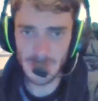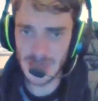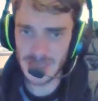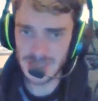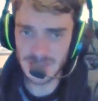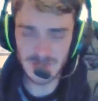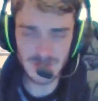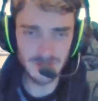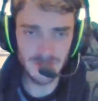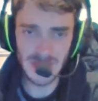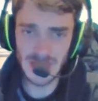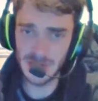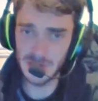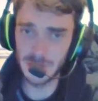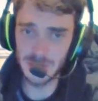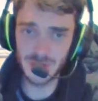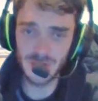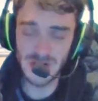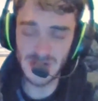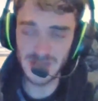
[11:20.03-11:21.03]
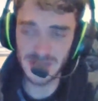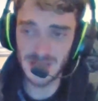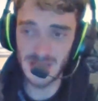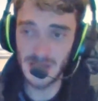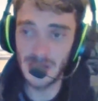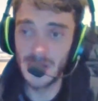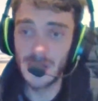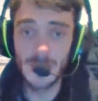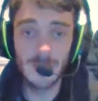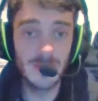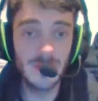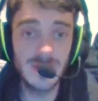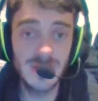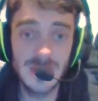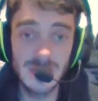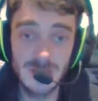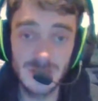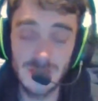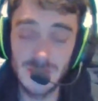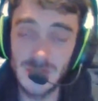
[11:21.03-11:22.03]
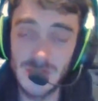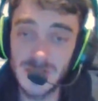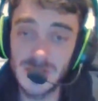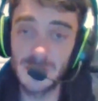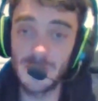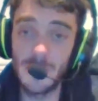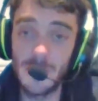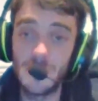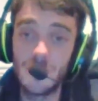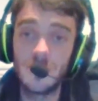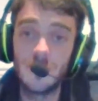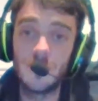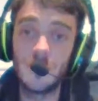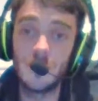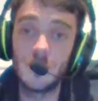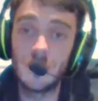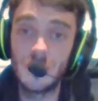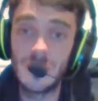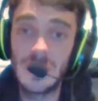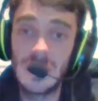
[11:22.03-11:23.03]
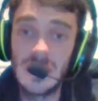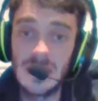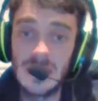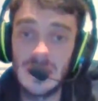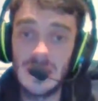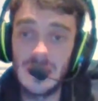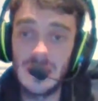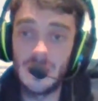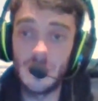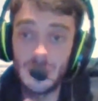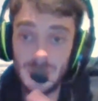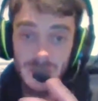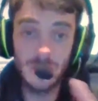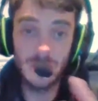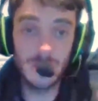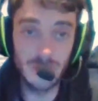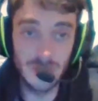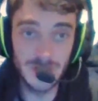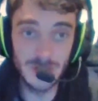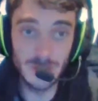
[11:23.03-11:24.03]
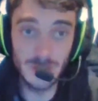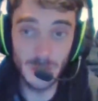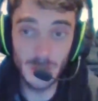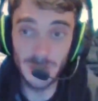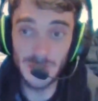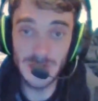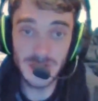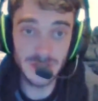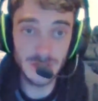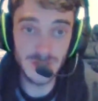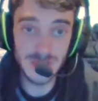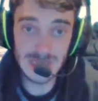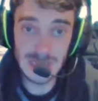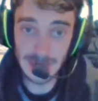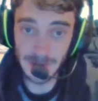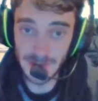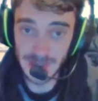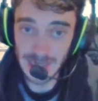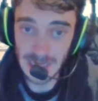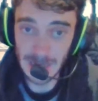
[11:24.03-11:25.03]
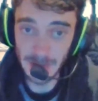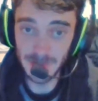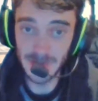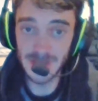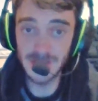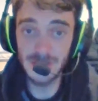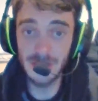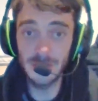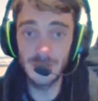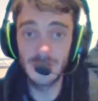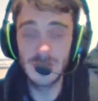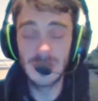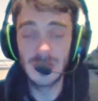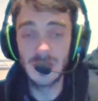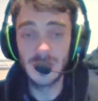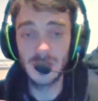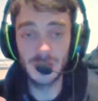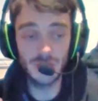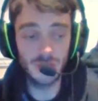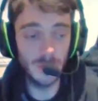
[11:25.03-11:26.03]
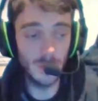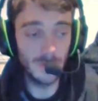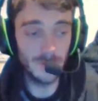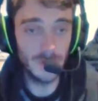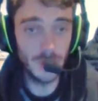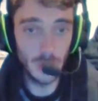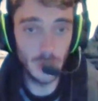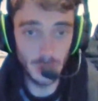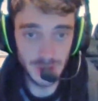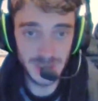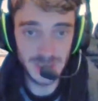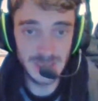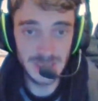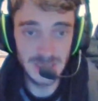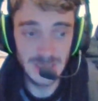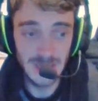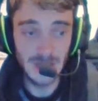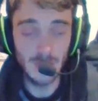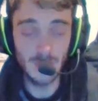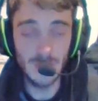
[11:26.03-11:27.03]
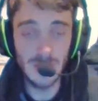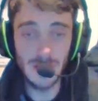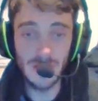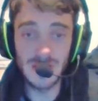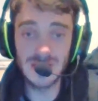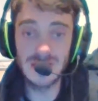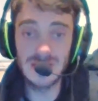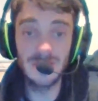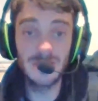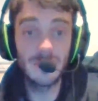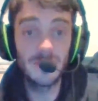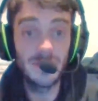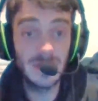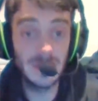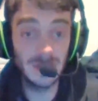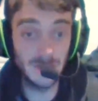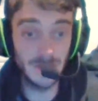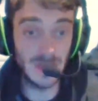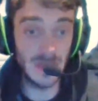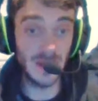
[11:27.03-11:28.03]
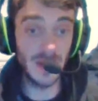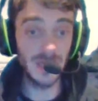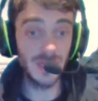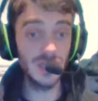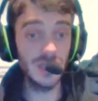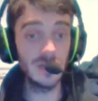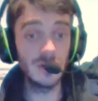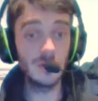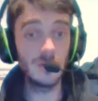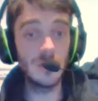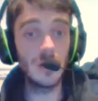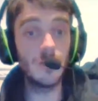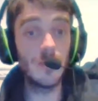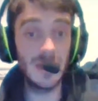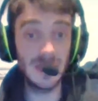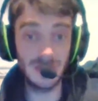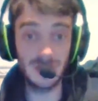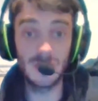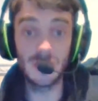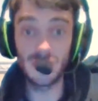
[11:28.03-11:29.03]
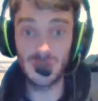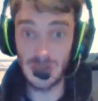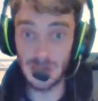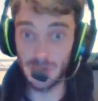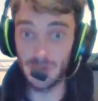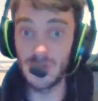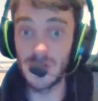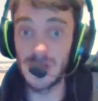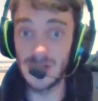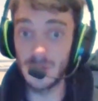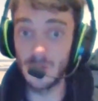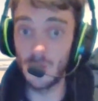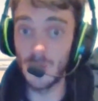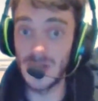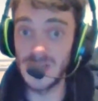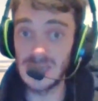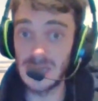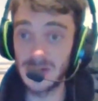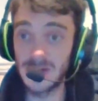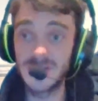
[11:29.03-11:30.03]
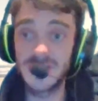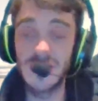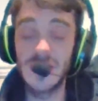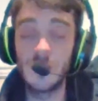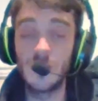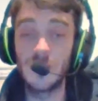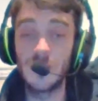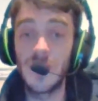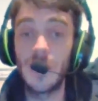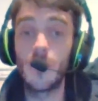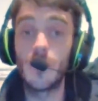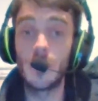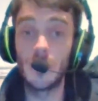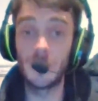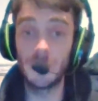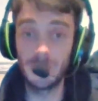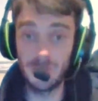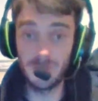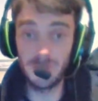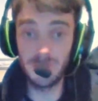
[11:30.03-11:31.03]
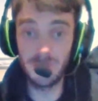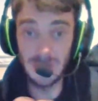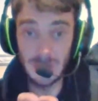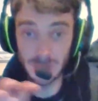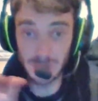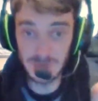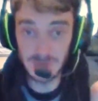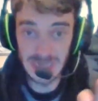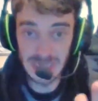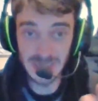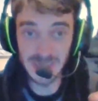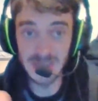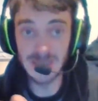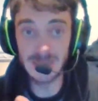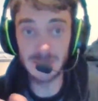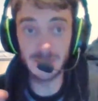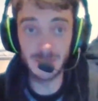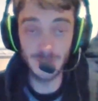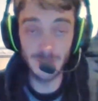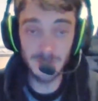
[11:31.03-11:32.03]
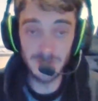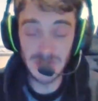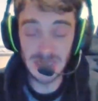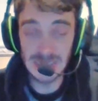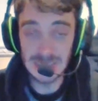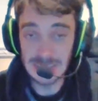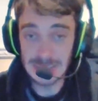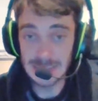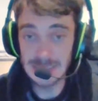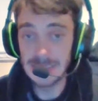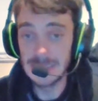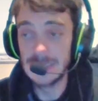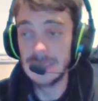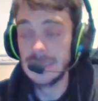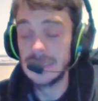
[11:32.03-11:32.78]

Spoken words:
Some bad contracts there. But this is the problem with football, or soccer as you would call it. There's no salary cap. There's no control of cost. Whereas in things like the NHL, a bad contract really can weigh down a team when they want to build pieces and move pieces.